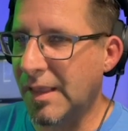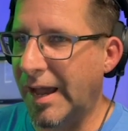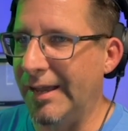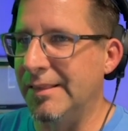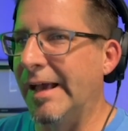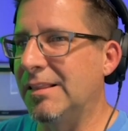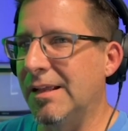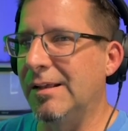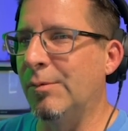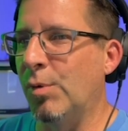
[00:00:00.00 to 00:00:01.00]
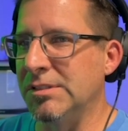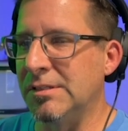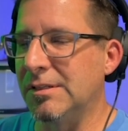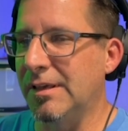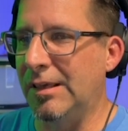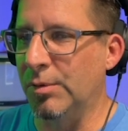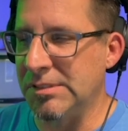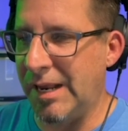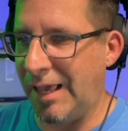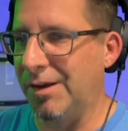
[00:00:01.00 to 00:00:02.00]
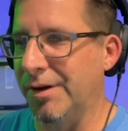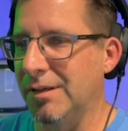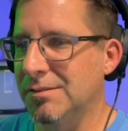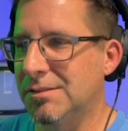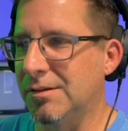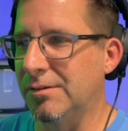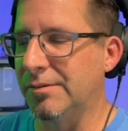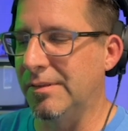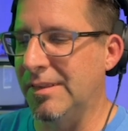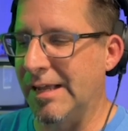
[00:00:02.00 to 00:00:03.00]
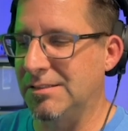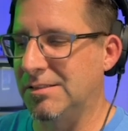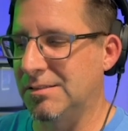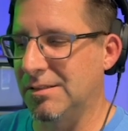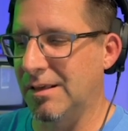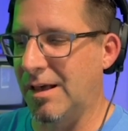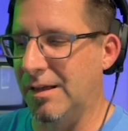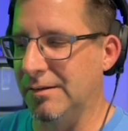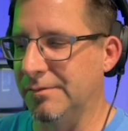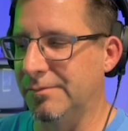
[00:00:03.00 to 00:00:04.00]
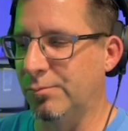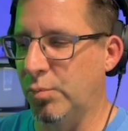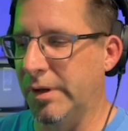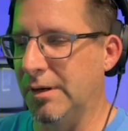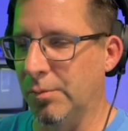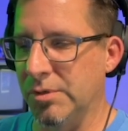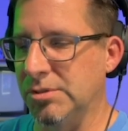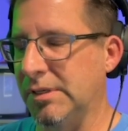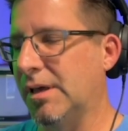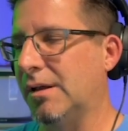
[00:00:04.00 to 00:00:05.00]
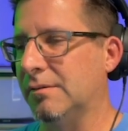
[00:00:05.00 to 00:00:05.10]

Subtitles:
I like that he wasn't angry. So that's kind of what originally kind